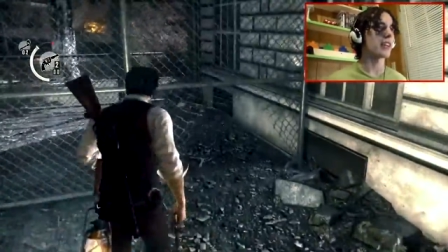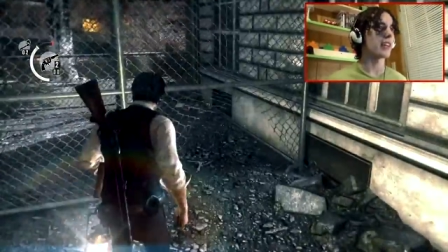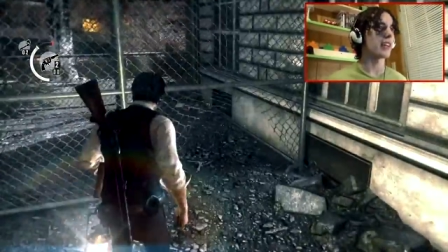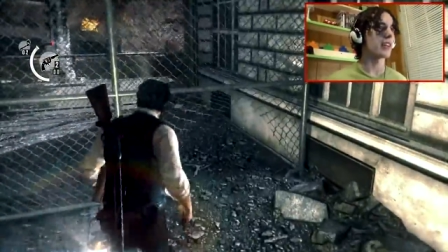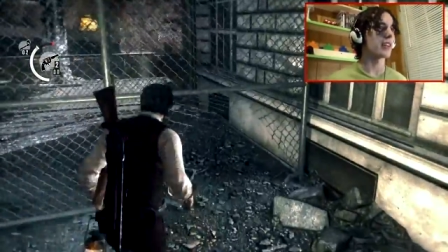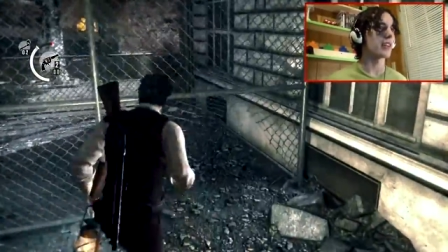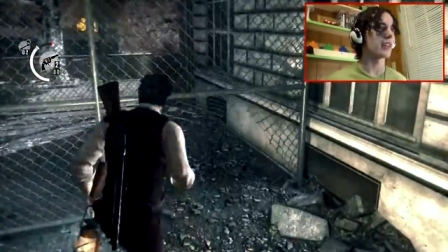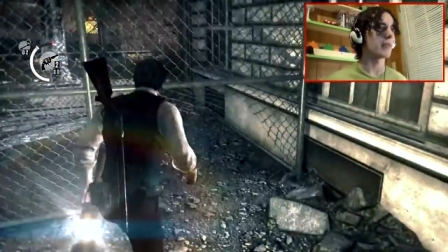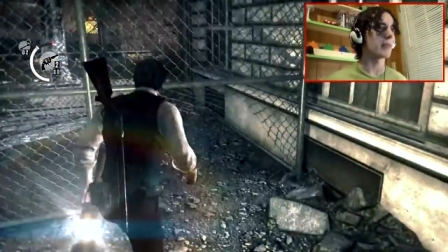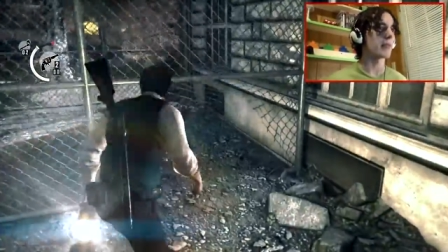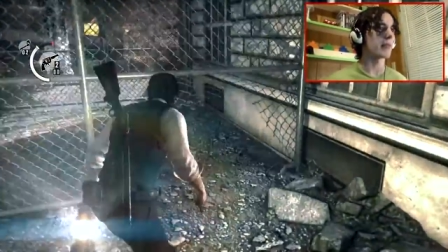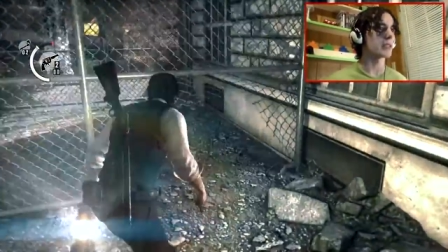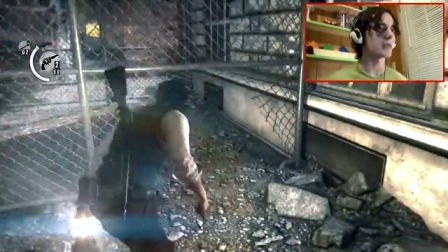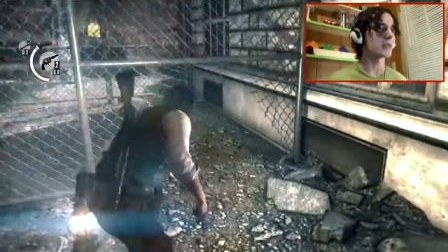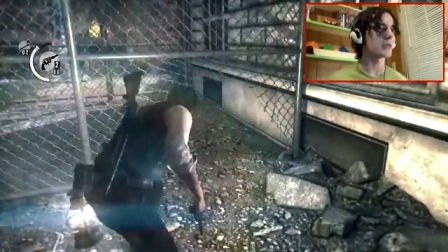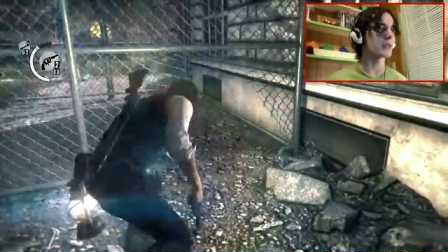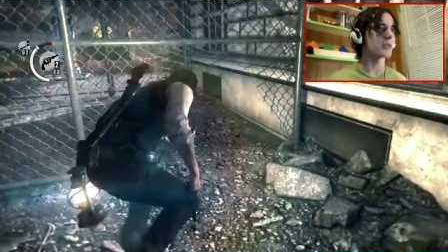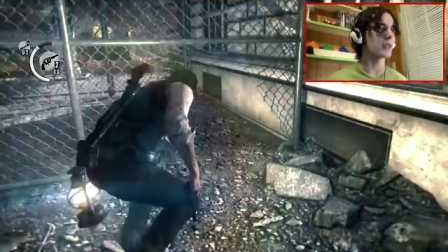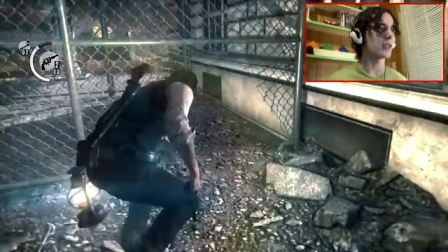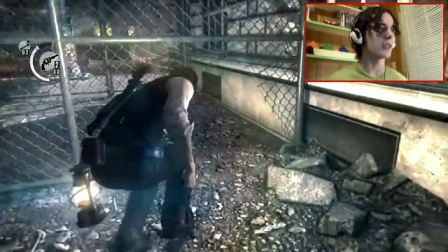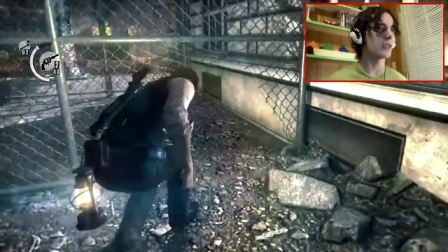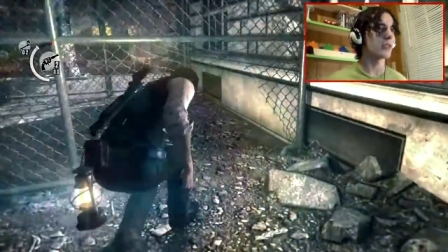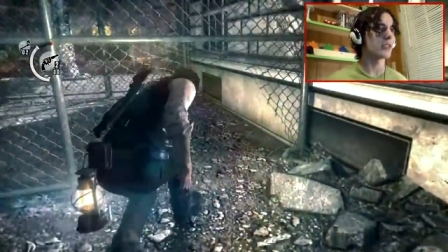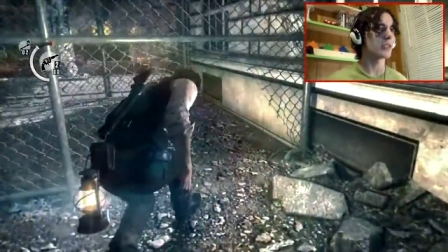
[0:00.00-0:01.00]
And am I
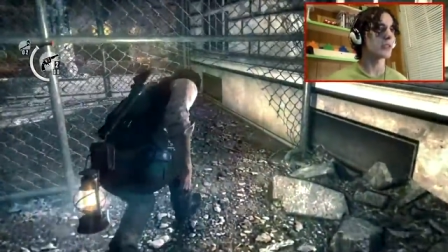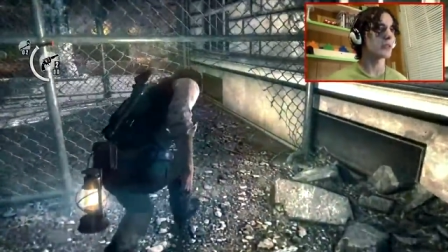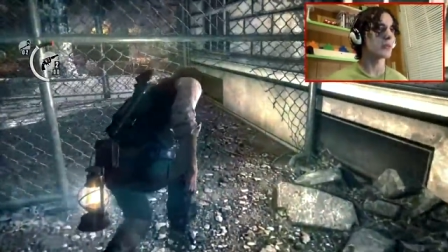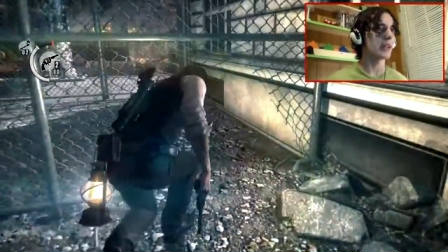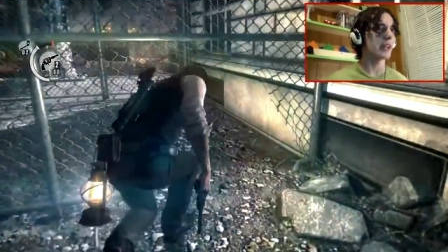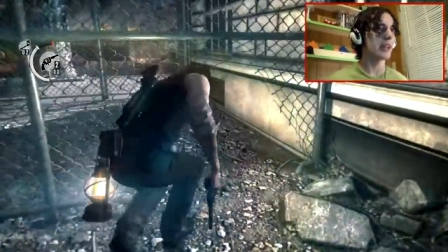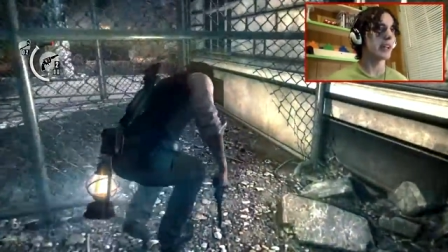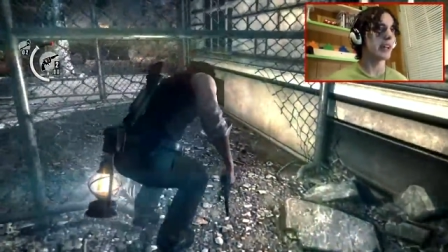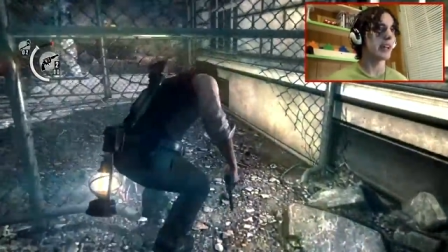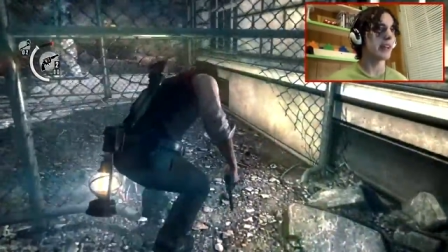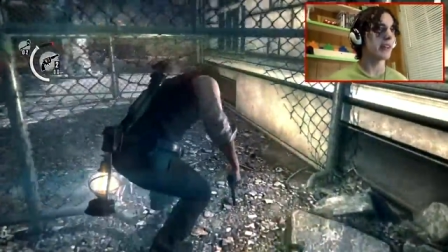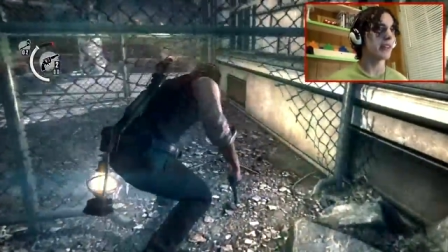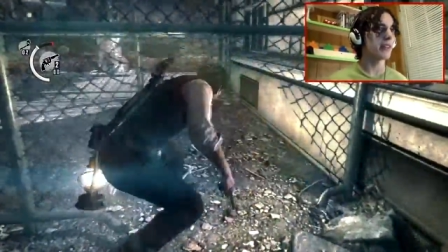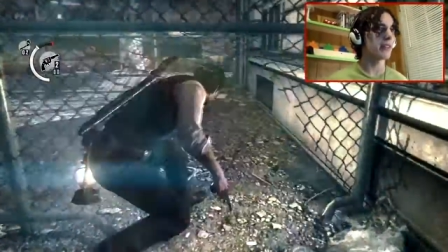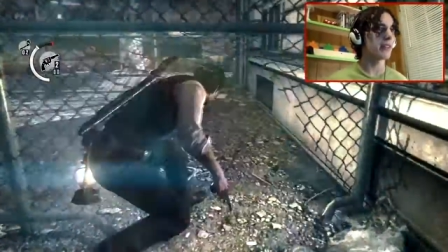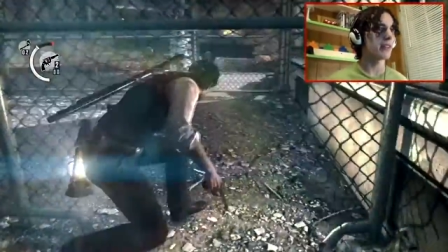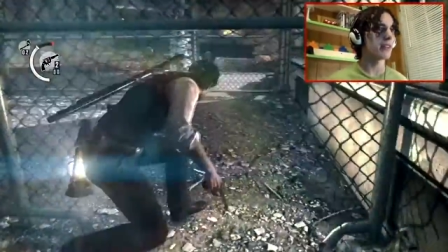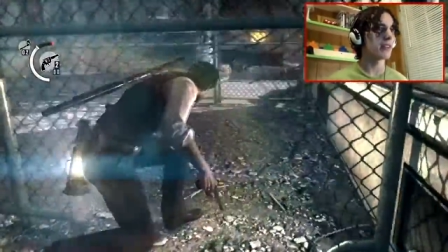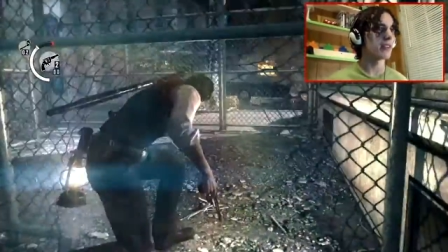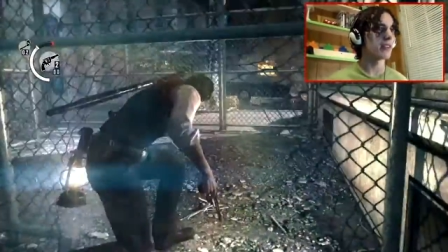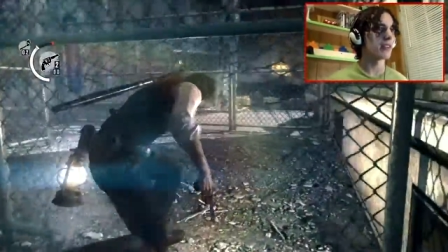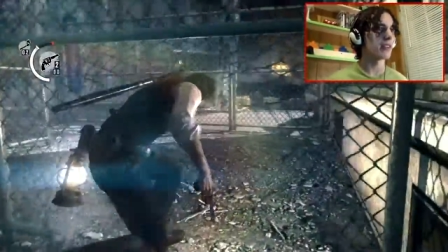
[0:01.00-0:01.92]
supposed to go this way now?